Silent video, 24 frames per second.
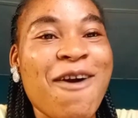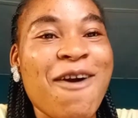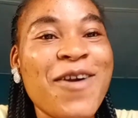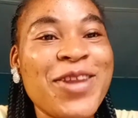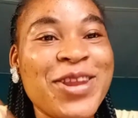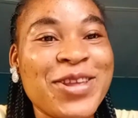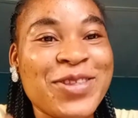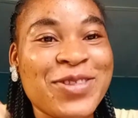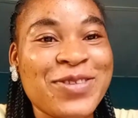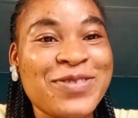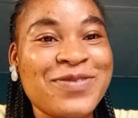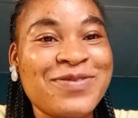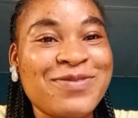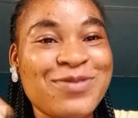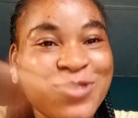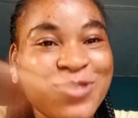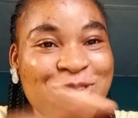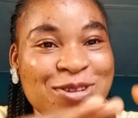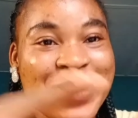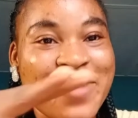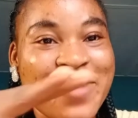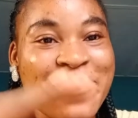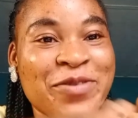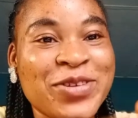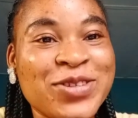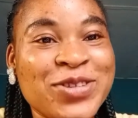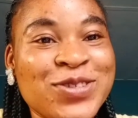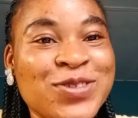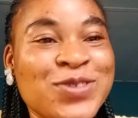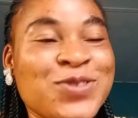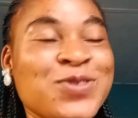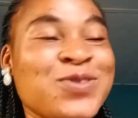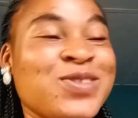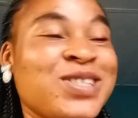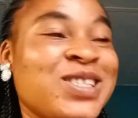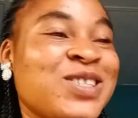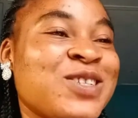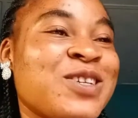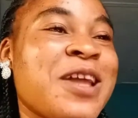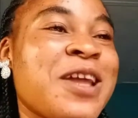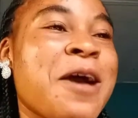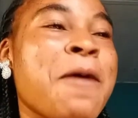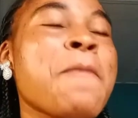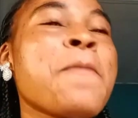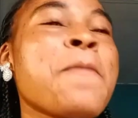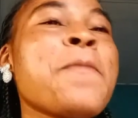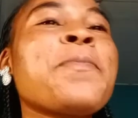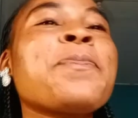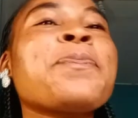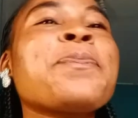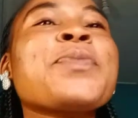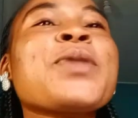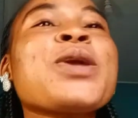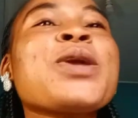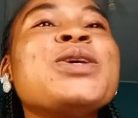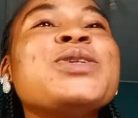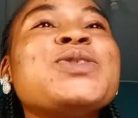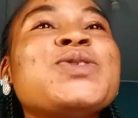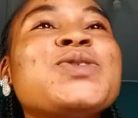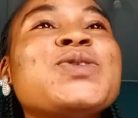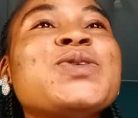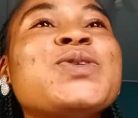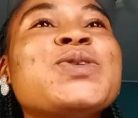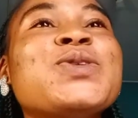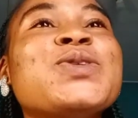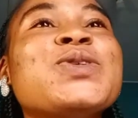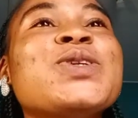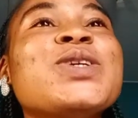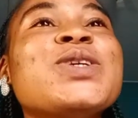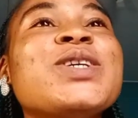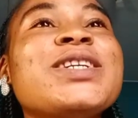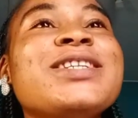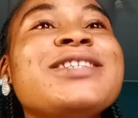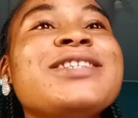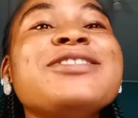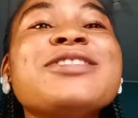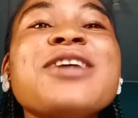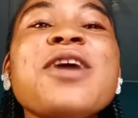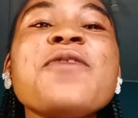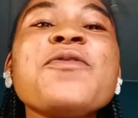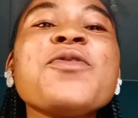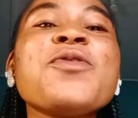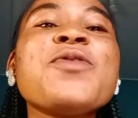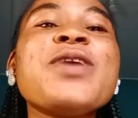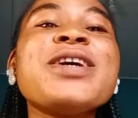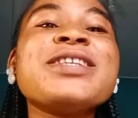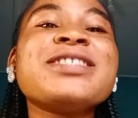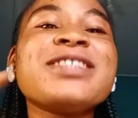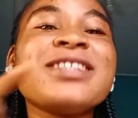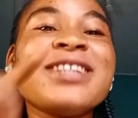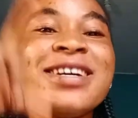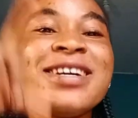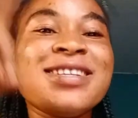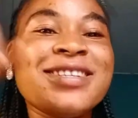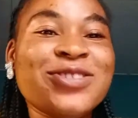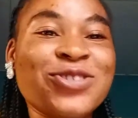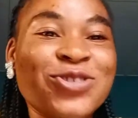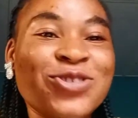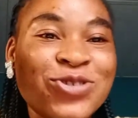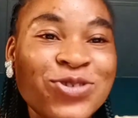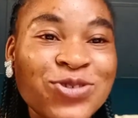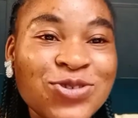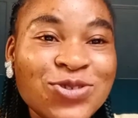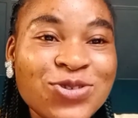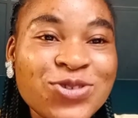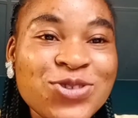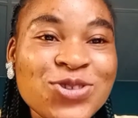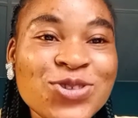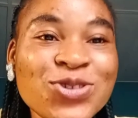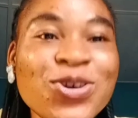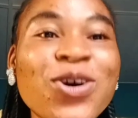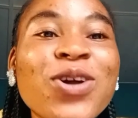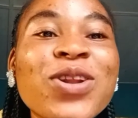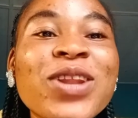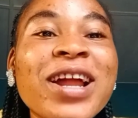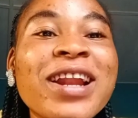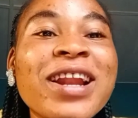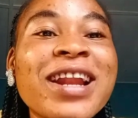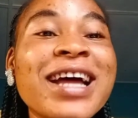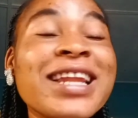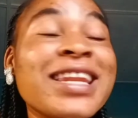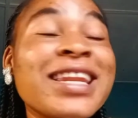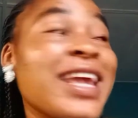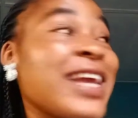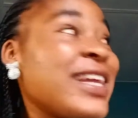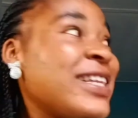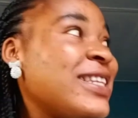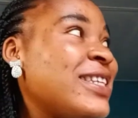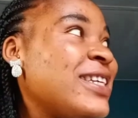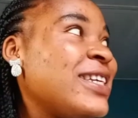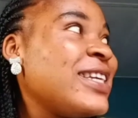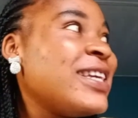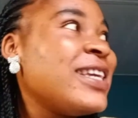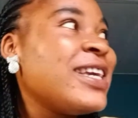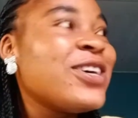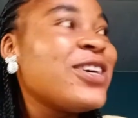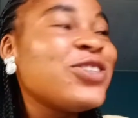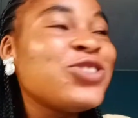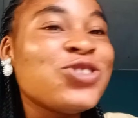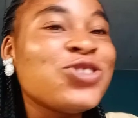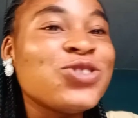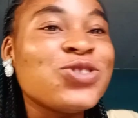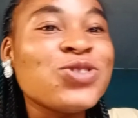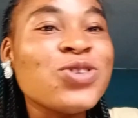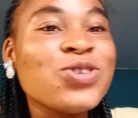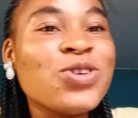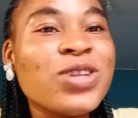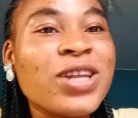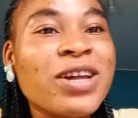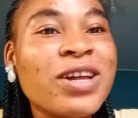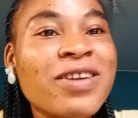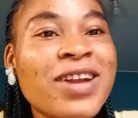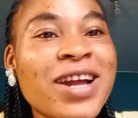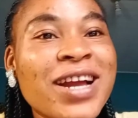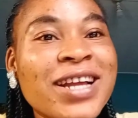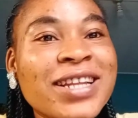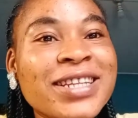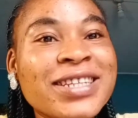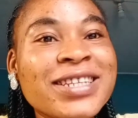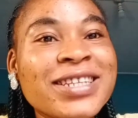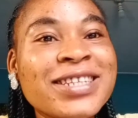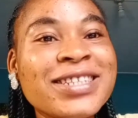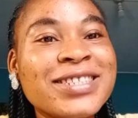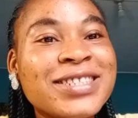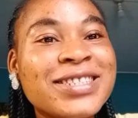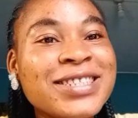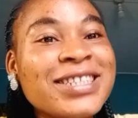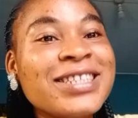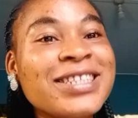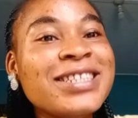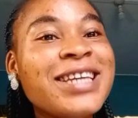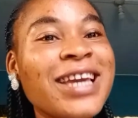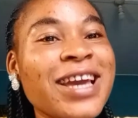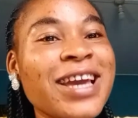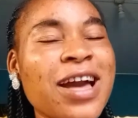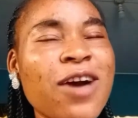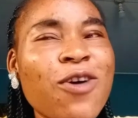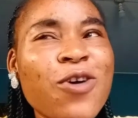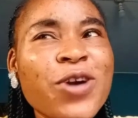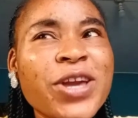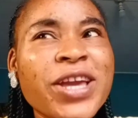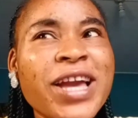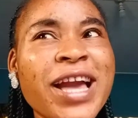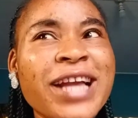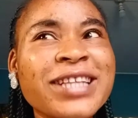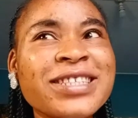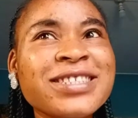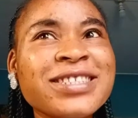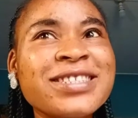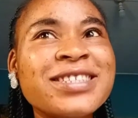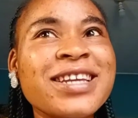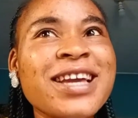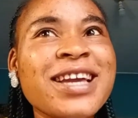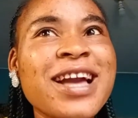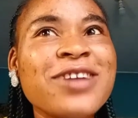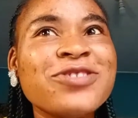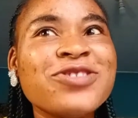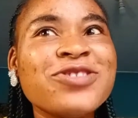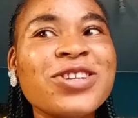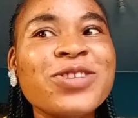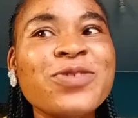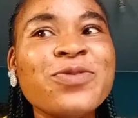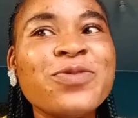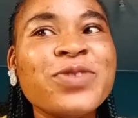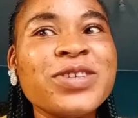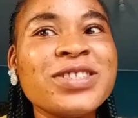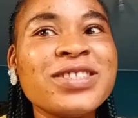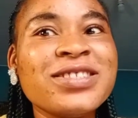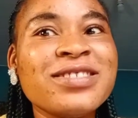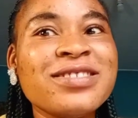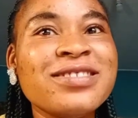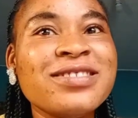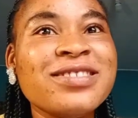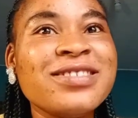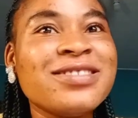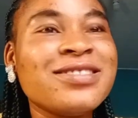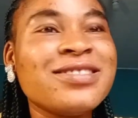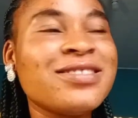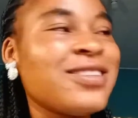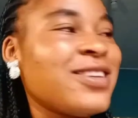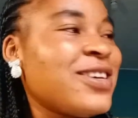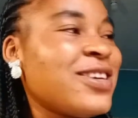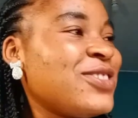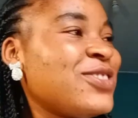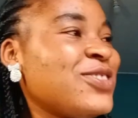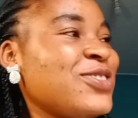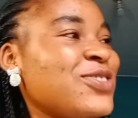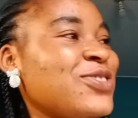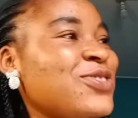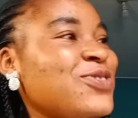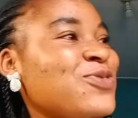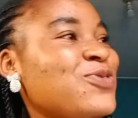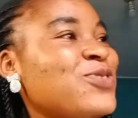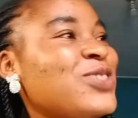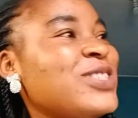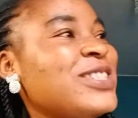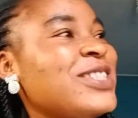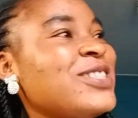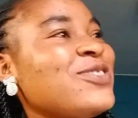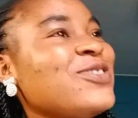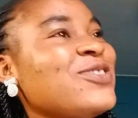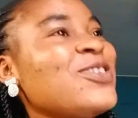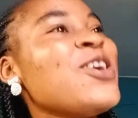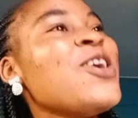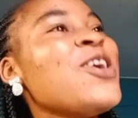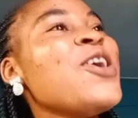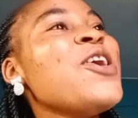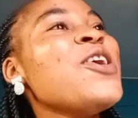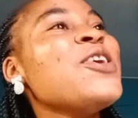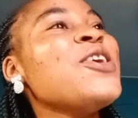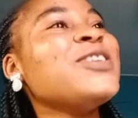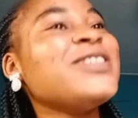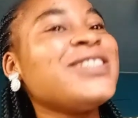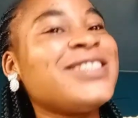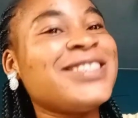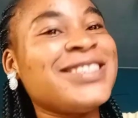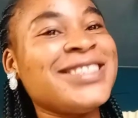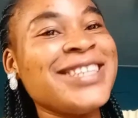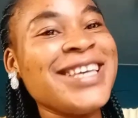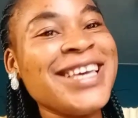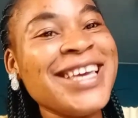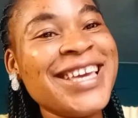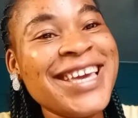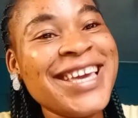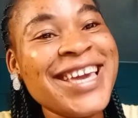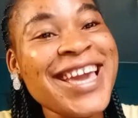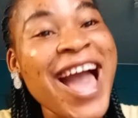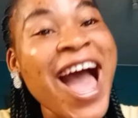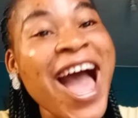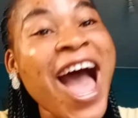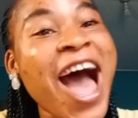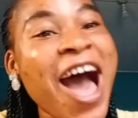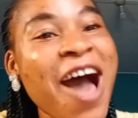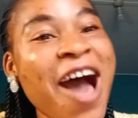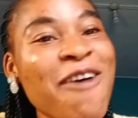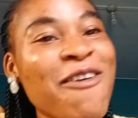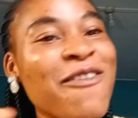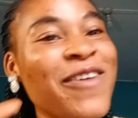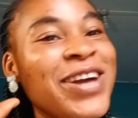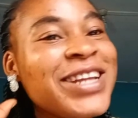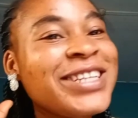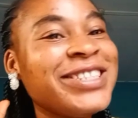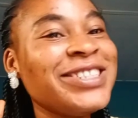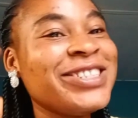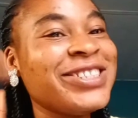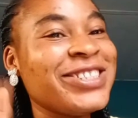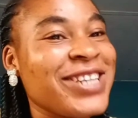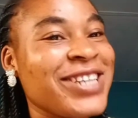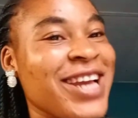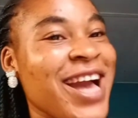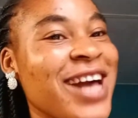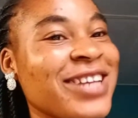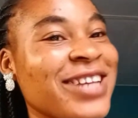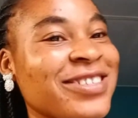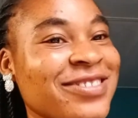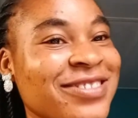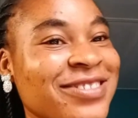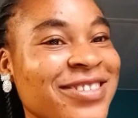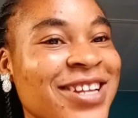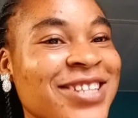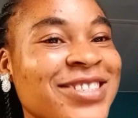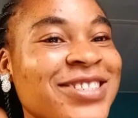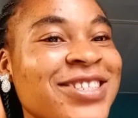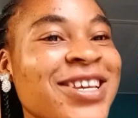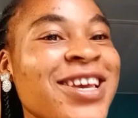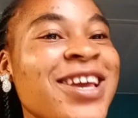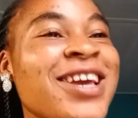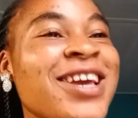when they turn their faces to each other. So the interviewer said that they should turn around, like the girl should turn around. The girl, okay, I think the guy actually firstly said that he wanted to see her when she asked that